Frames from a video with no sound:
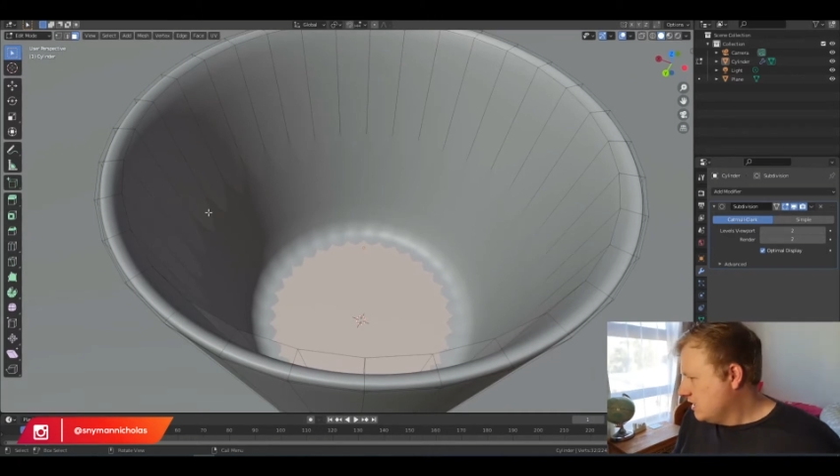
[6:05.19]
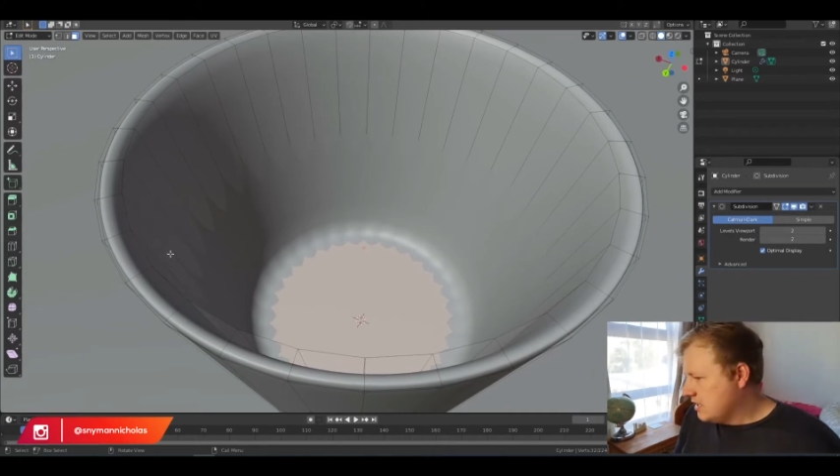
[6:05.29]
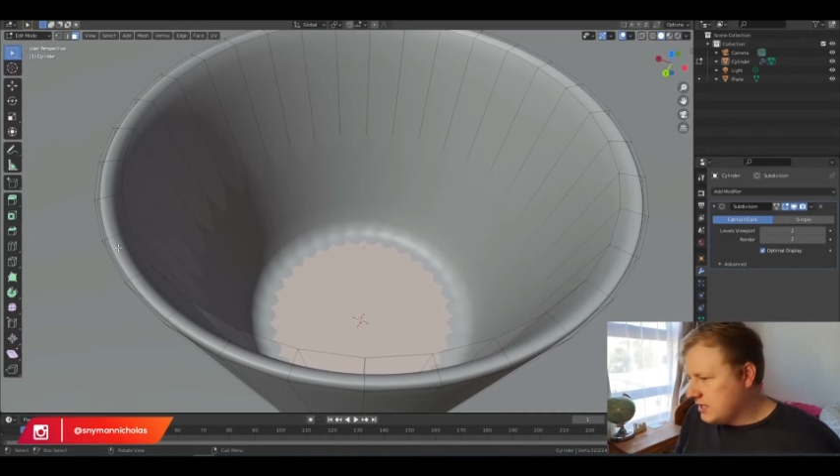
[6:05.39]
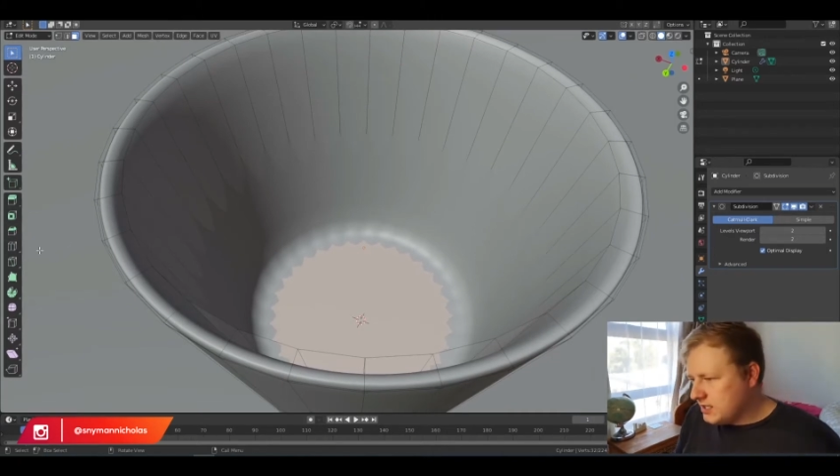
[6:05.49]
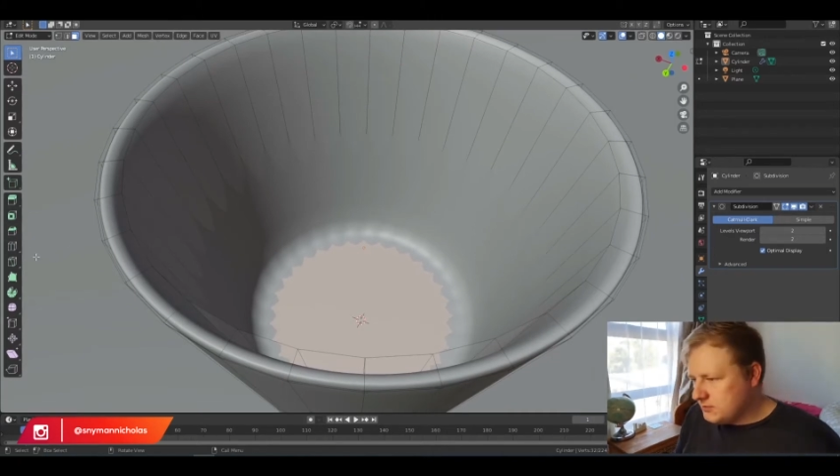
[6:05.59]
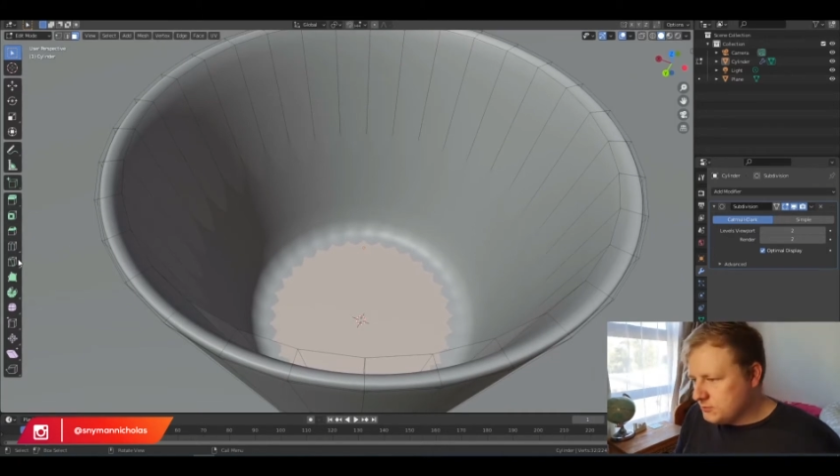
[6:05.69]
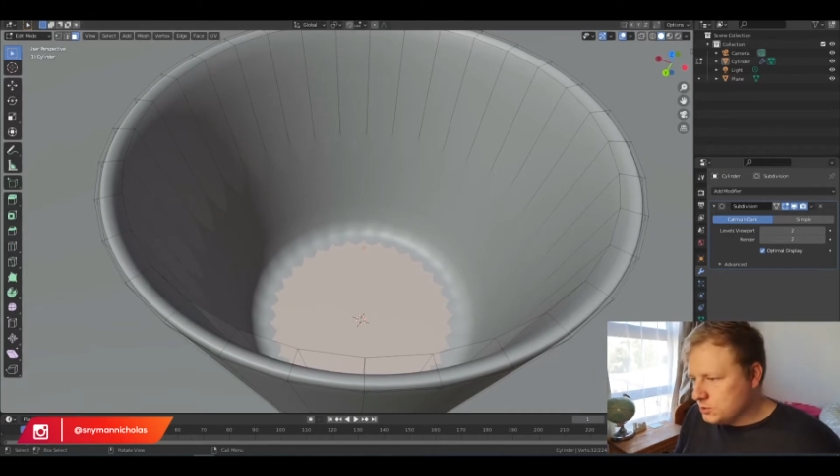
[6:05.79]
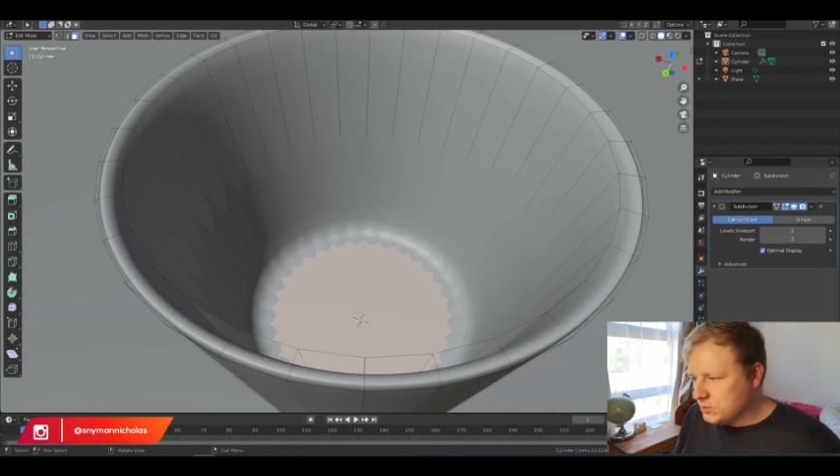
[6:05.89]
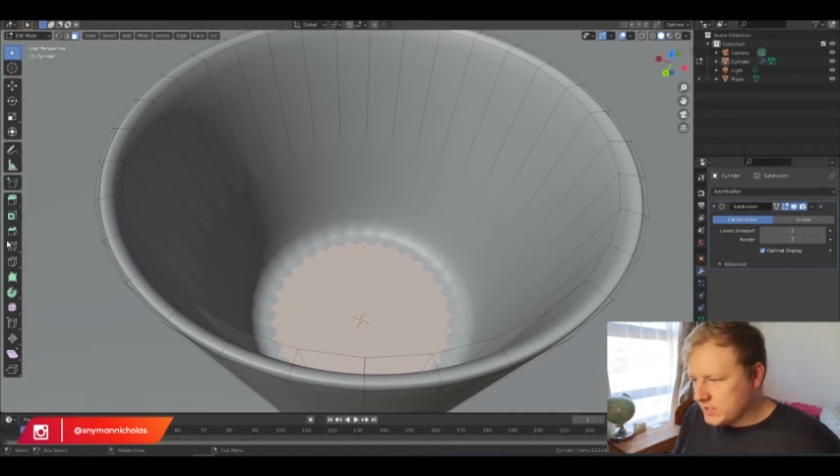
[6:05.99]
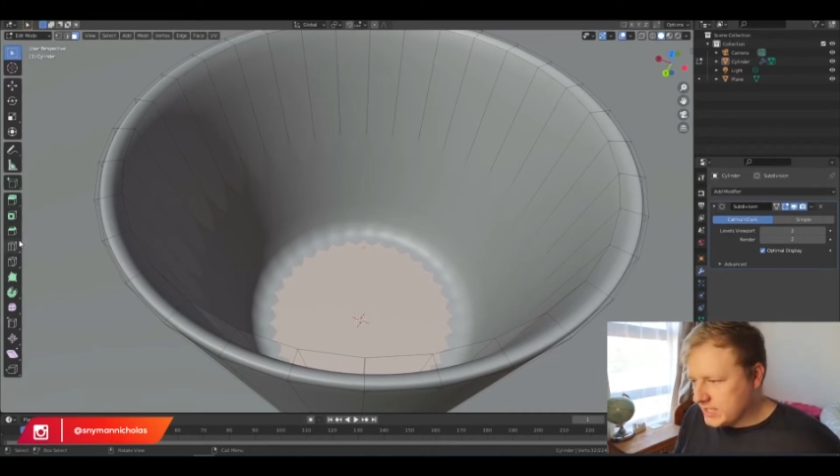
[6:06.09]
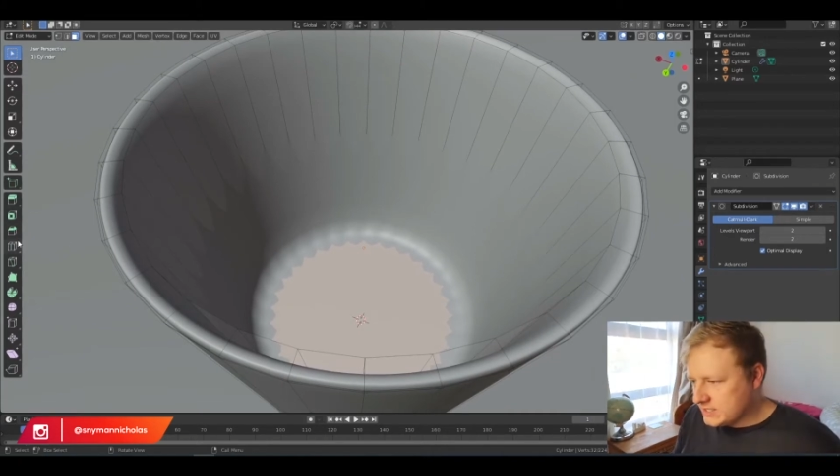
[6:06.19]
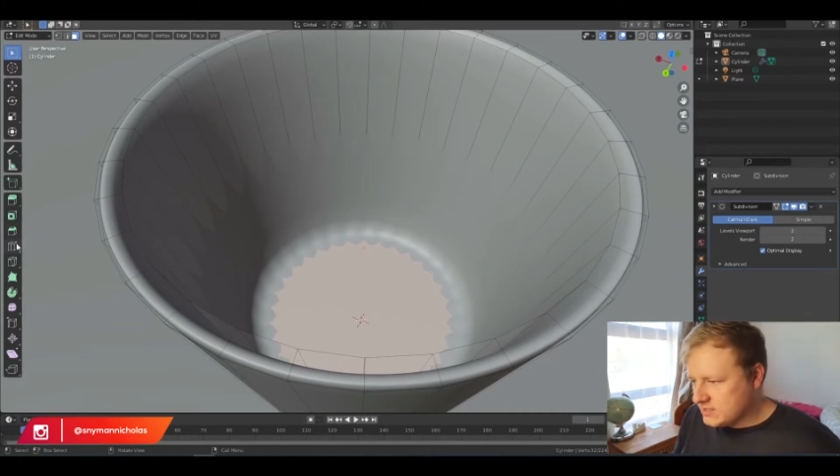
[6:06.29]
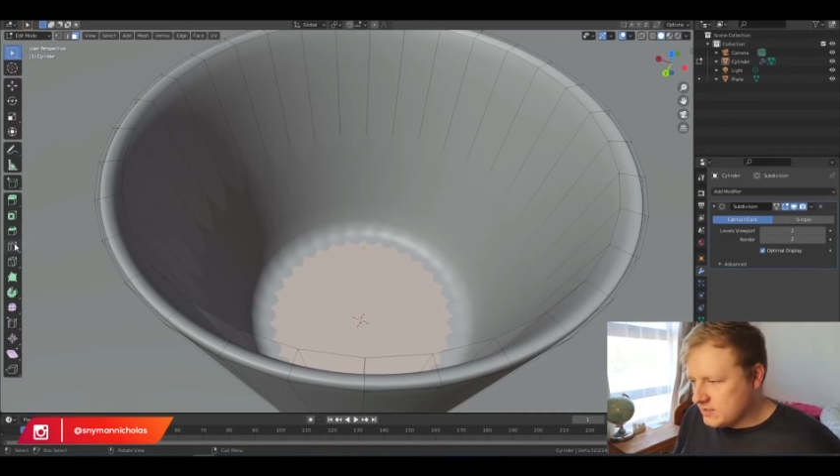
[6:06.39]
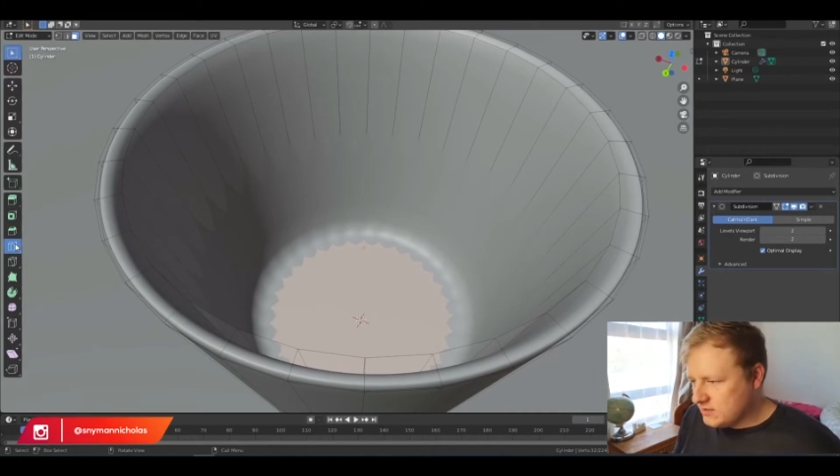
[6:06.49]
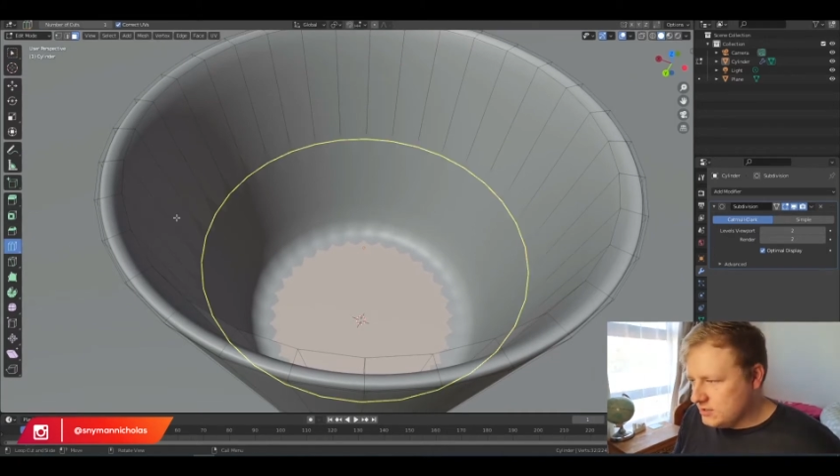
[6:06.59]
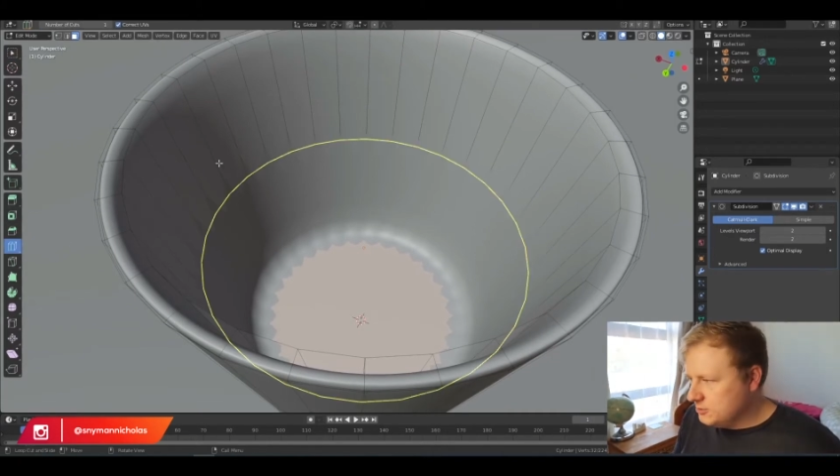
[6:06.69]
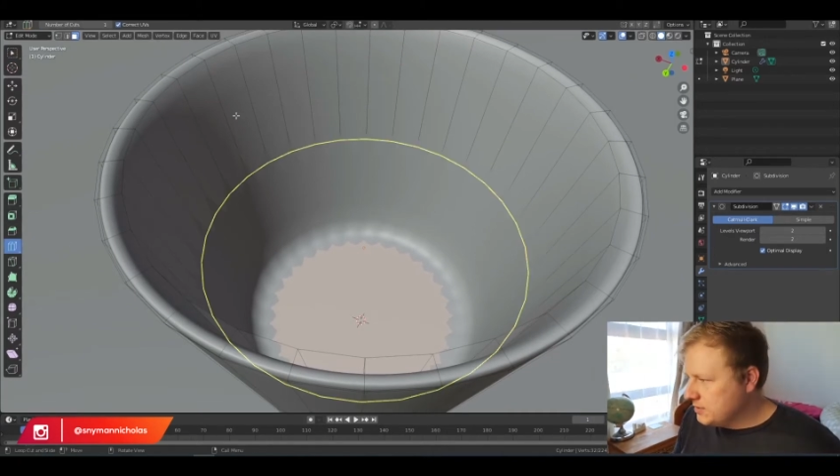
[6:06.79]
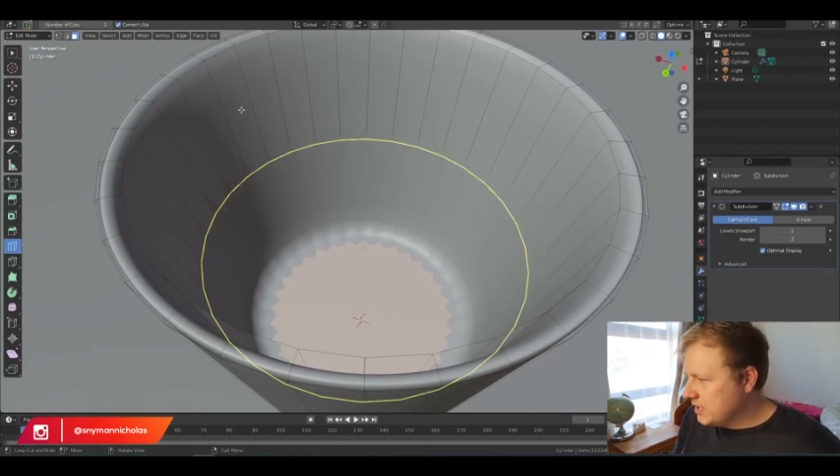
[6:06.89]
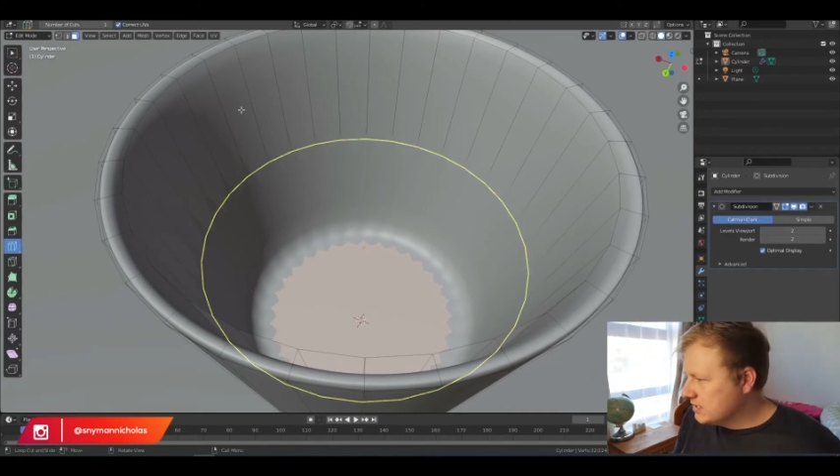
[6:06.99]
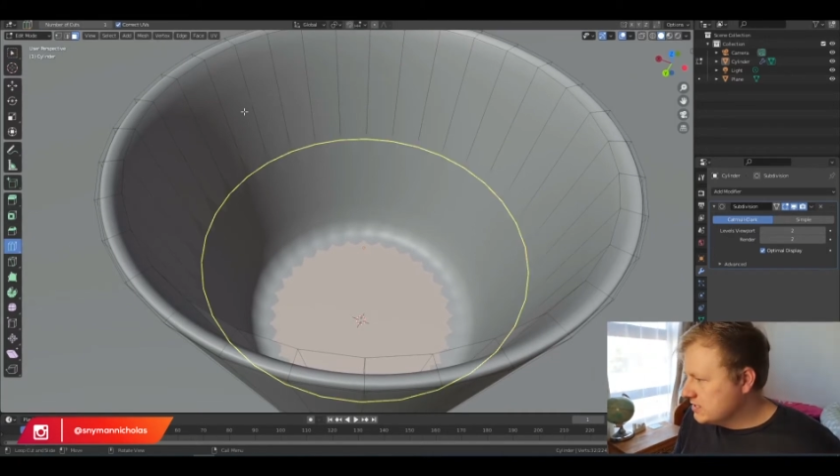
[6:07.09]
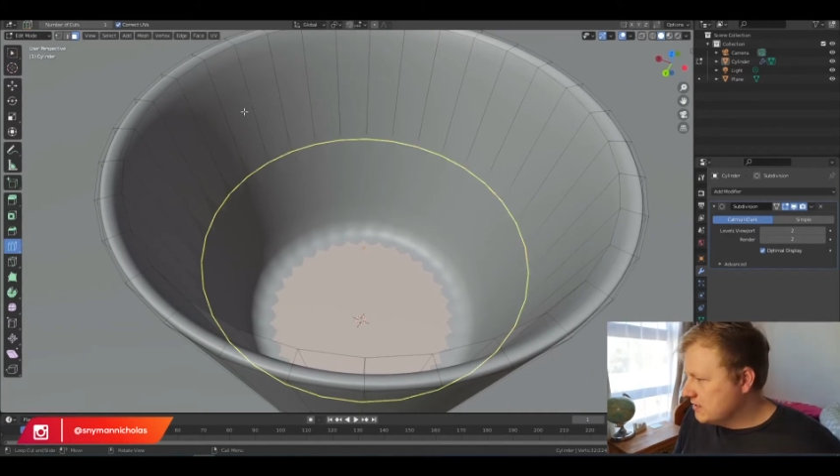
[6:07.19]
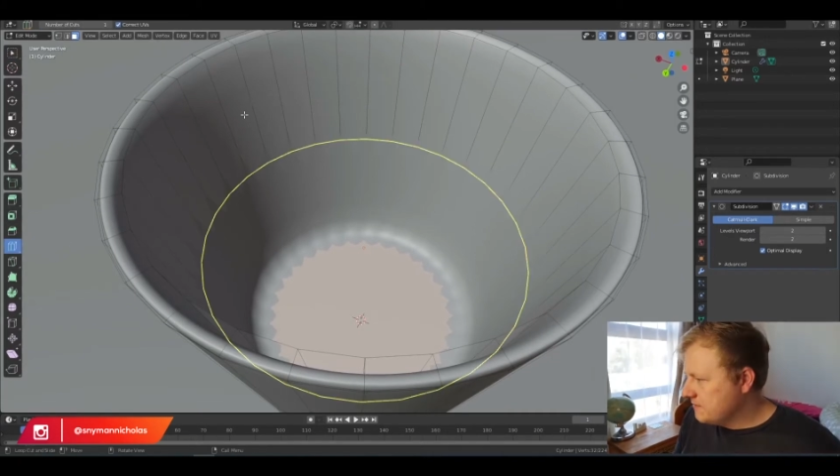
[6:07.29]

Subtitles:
Cool. Okay, so loop cut.